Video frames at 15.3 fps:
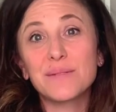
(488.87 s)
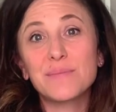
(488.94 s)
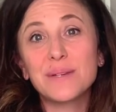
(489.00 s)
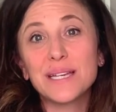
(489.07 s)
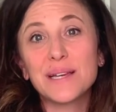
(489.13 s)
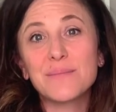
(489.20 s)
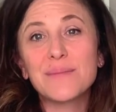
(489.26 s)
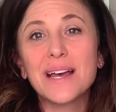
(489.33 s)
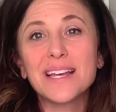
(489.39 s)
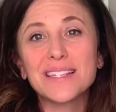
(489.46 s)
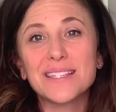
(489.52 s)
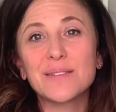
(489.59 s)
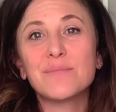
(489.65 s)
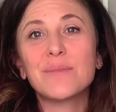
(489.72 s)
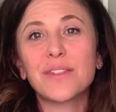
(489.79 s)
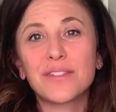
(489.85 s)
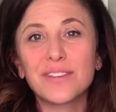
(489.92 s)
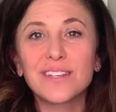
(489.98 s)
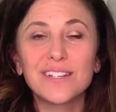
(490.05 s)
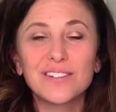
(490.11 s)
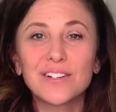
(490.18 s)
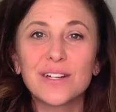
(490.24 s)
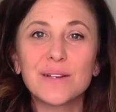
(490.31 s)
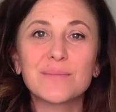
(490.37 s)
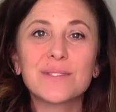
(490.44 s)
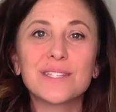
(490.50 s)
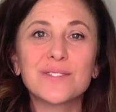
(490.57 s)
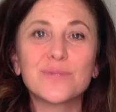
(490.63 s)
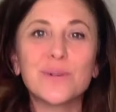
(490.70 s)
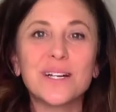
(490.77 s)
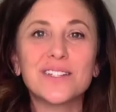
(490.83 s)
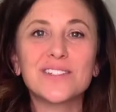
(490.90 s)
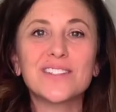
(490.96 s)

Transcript: PMS and monthly cramps as well.